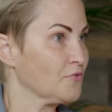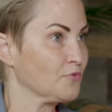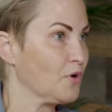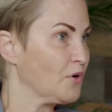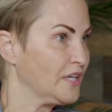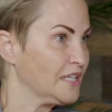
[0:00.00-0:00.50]

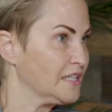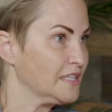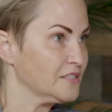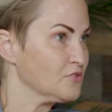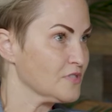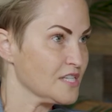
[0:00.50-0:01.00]
throwing it
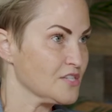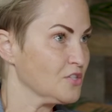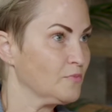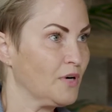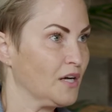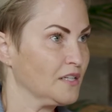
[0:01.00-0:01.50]
into a still
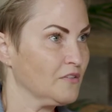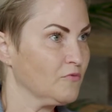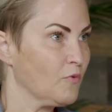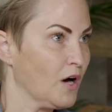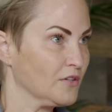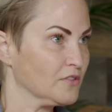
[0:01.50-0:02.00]
body of
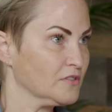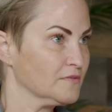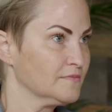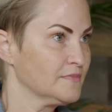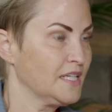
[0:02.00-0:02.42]
water.